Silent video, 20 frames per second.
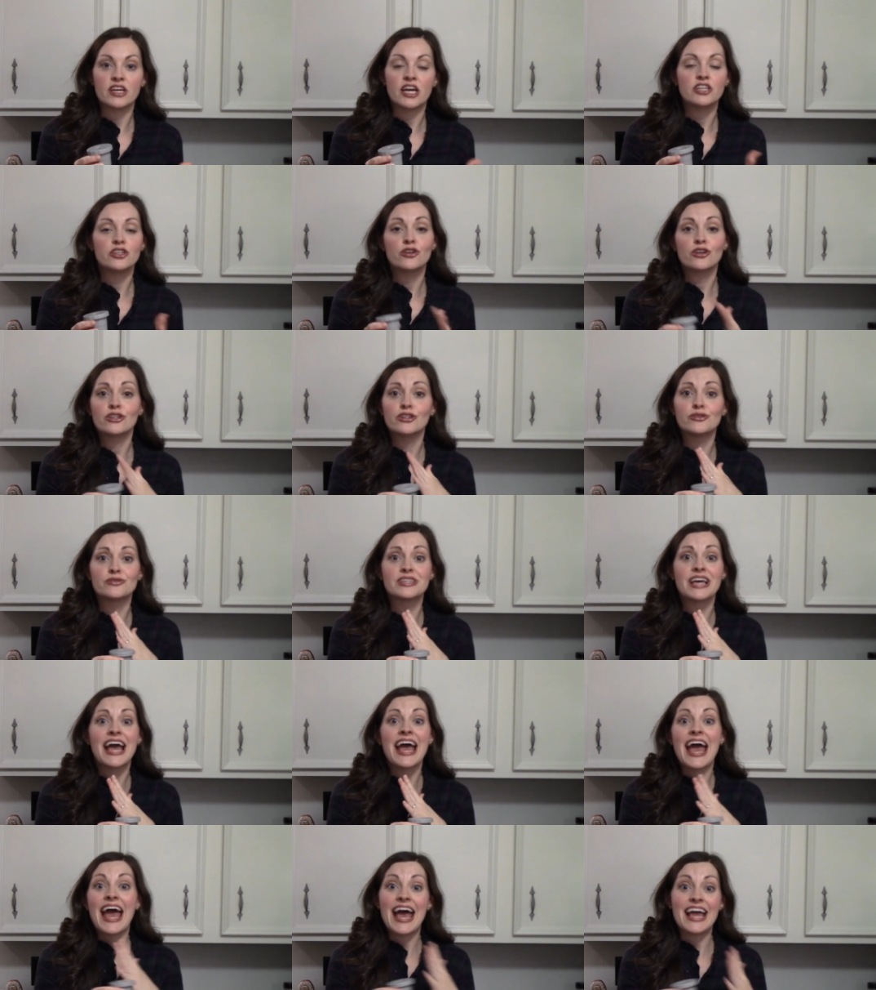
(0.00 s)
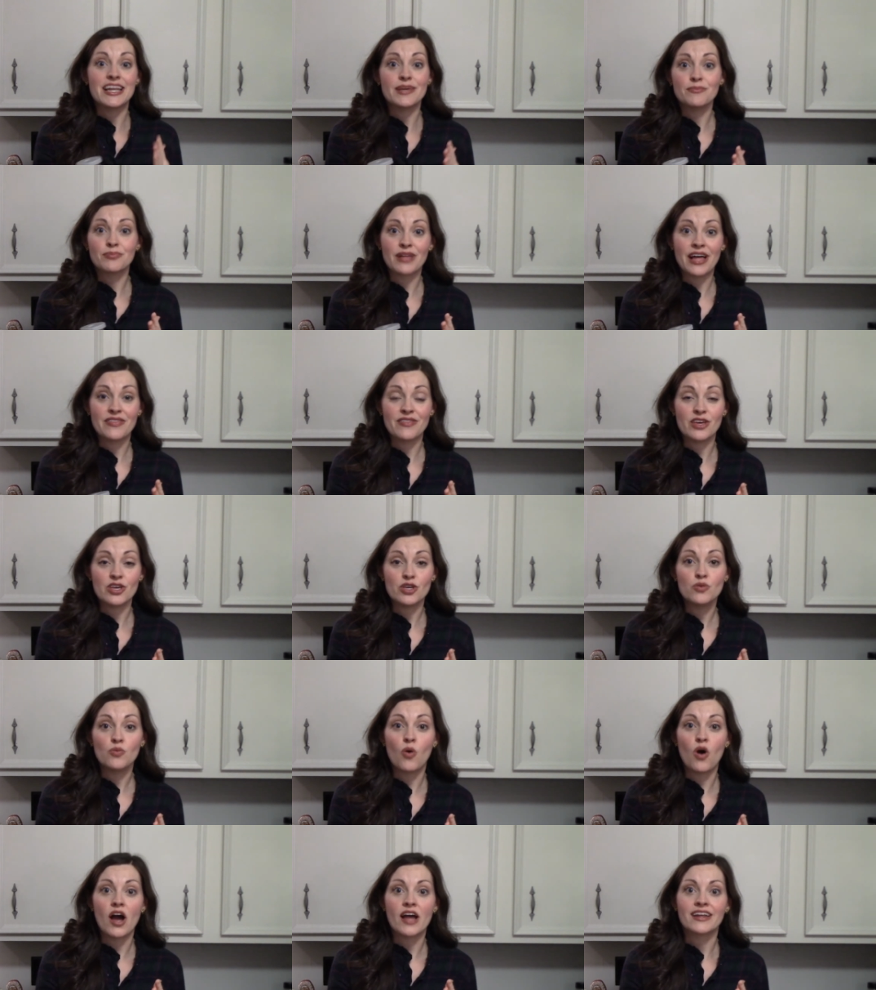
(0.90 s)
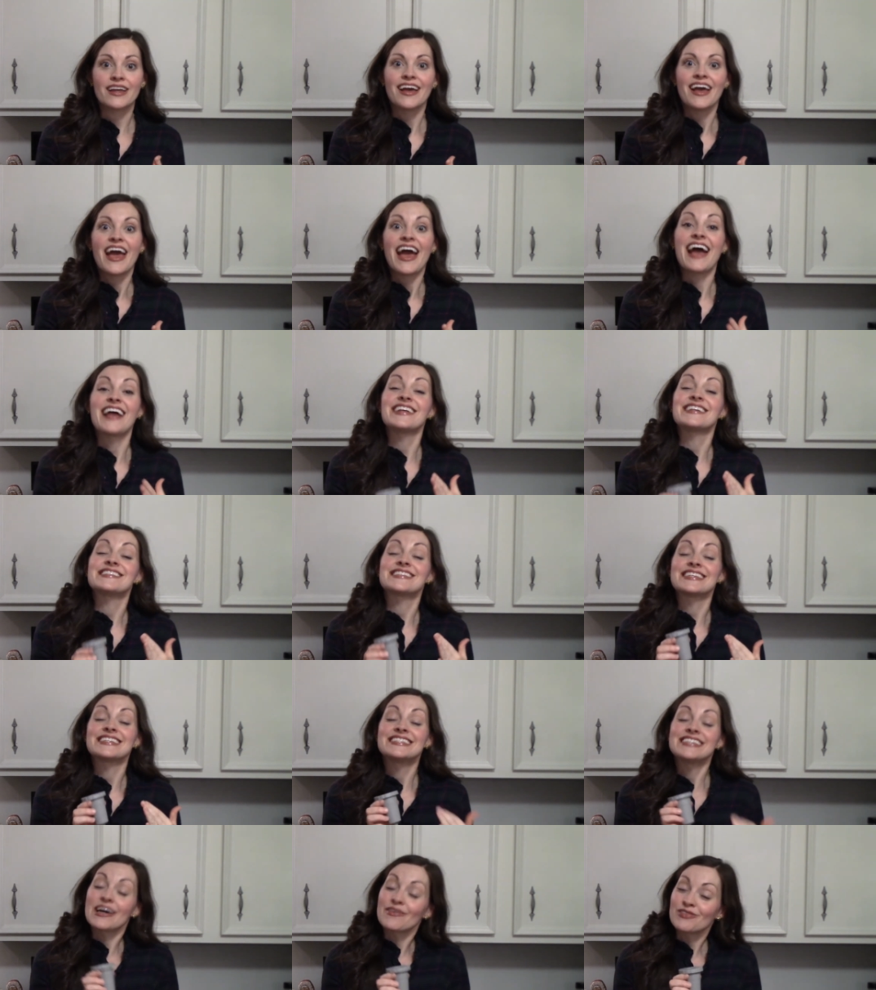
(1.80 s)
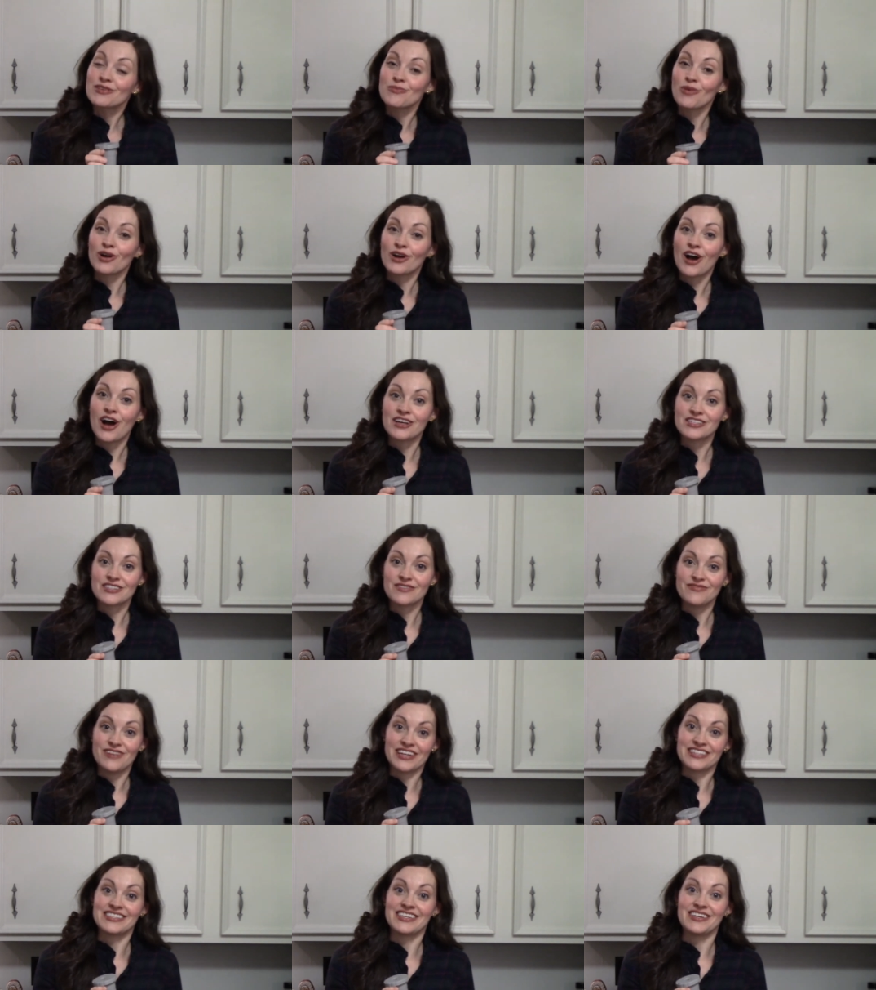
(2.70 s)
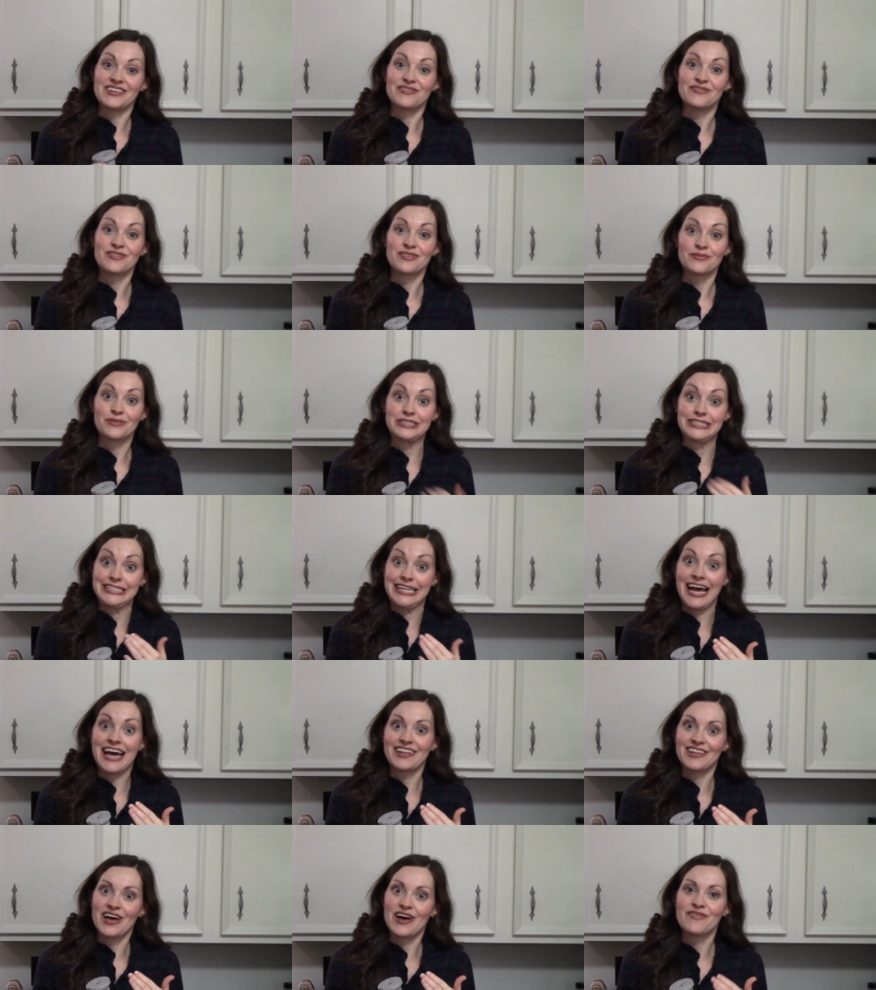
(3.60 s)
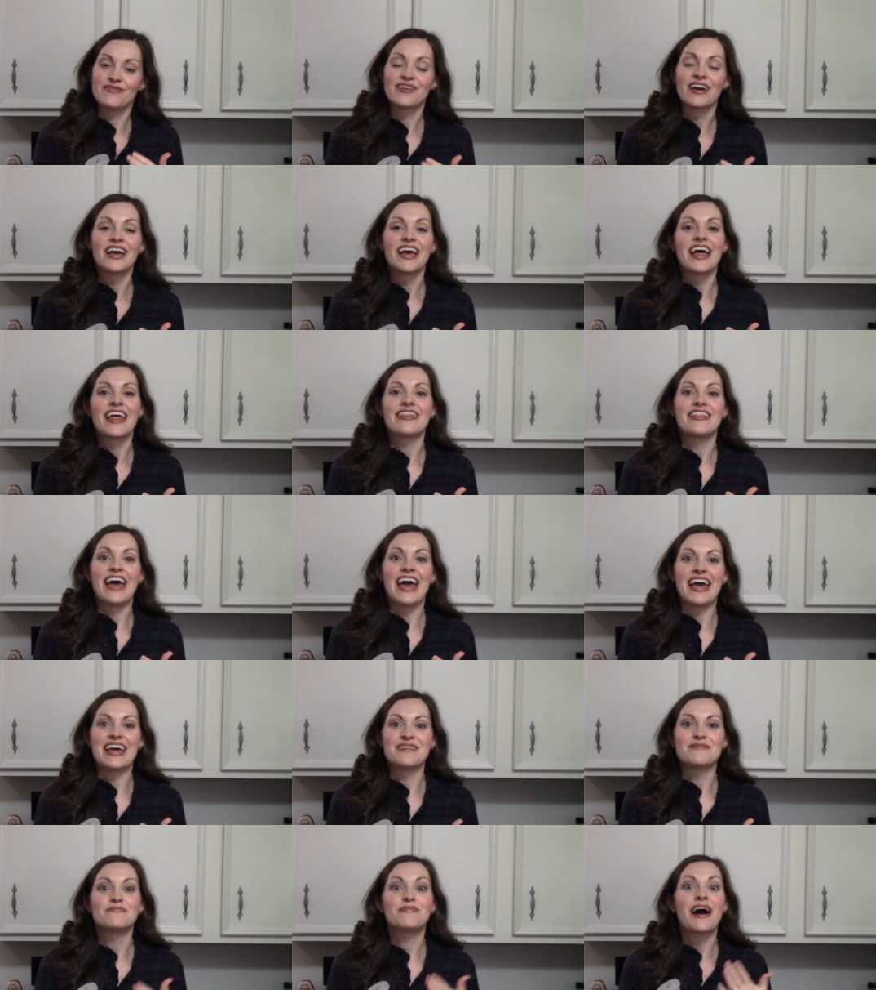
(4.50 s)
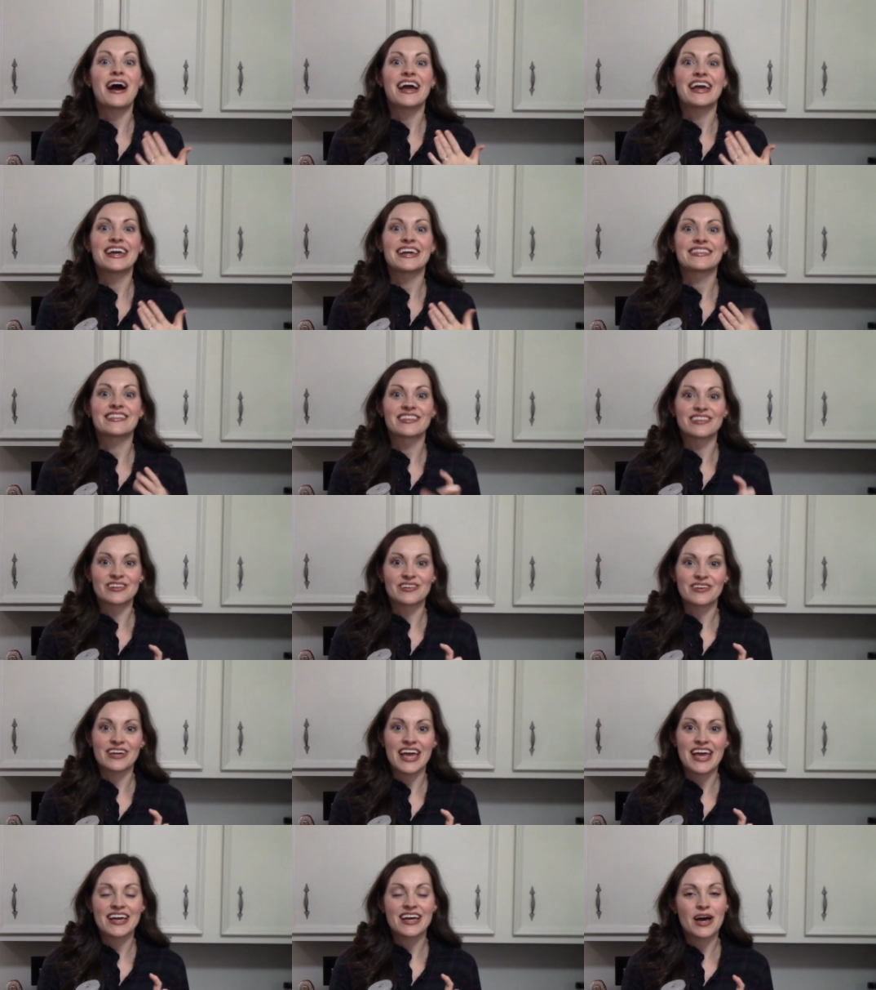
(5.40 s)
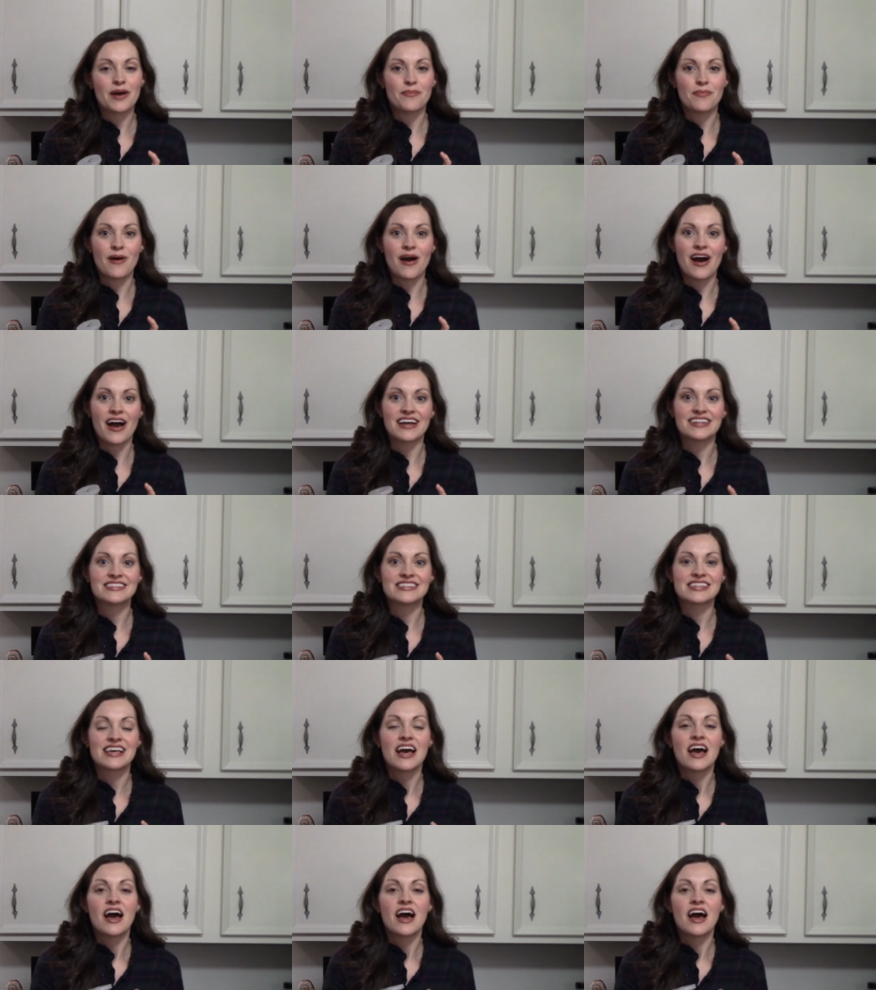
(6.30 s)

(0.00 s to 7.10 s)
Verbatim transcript: And you can use any blend that you want, and it's definitely more cost effective, which I love, than buying the little K-Cup pods.